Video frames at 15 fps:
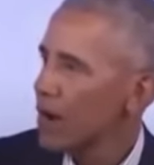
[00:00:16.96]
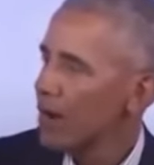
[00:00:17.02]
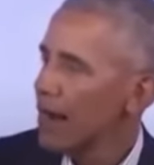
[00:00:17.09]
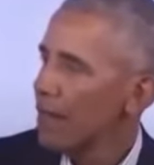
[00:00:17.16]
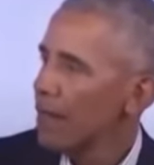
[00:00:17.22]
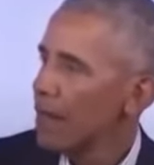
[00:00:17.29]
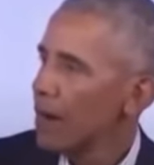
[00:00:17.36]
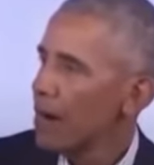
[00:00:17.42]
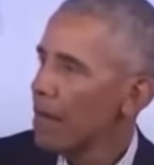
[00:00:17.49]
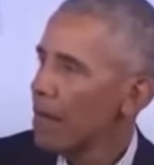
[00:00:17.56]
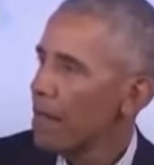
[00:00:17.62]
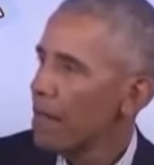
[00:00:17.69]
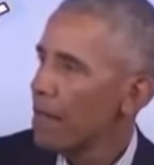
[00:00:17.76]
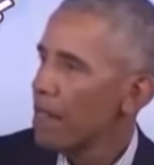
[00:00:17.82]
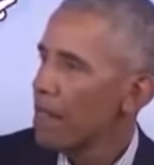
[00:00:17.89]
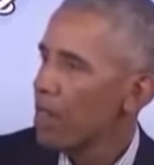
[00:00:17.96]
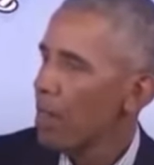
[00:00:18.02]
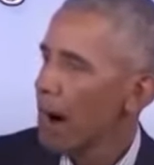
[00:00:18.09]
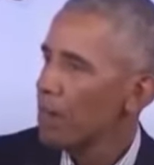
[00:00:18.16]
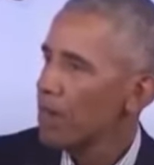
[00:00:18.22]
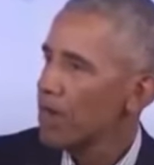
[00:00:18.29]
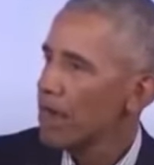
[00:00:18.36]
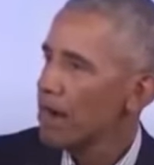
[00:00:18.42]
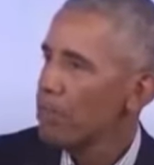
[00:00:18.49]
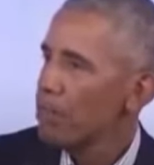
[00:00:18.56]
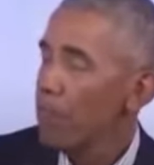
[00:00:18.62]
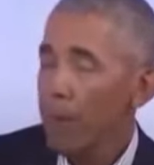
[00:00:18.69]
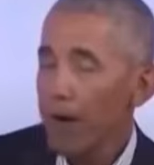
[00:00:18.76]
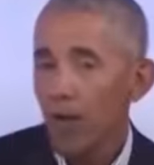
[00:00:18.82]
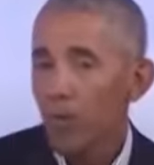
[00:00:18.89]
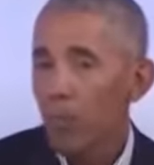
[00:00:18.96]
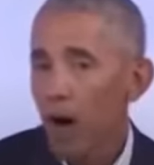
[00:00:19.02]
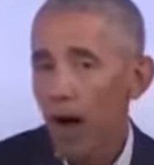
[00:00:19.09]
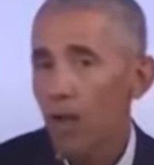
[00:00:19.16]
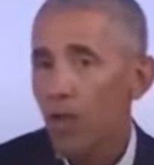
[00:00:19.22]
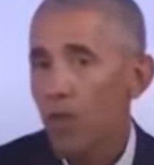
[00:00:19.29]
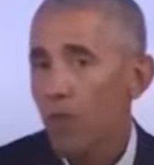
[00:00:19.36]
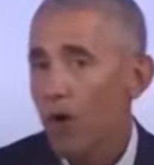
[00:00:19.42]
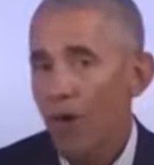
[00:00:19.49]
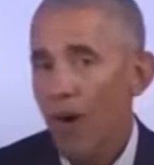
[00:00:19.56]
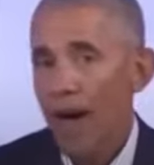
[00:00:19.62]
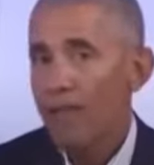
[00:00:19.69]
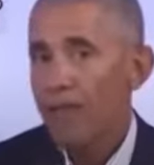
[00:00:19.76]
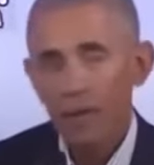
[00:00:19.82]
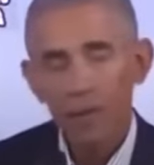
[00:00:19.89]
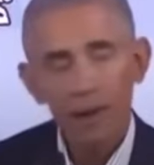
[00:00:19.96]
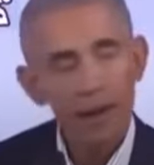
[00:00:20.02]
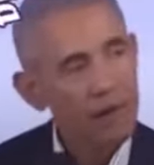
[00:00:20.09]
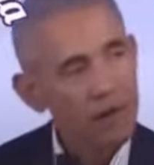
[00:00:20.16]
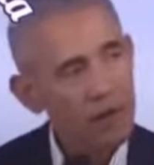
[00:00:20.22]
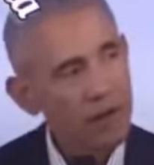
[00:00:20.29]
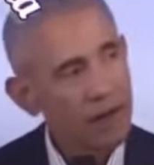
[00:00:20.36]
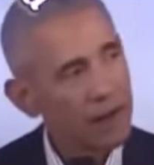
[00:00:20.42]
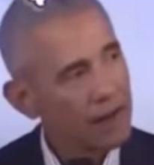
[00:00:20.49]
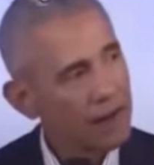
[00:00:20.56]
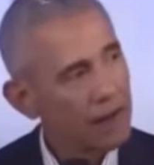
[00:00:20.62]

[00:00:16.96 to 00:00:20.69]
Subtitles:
in South Africa. Why was Tinubu placed behind smaller African leaders?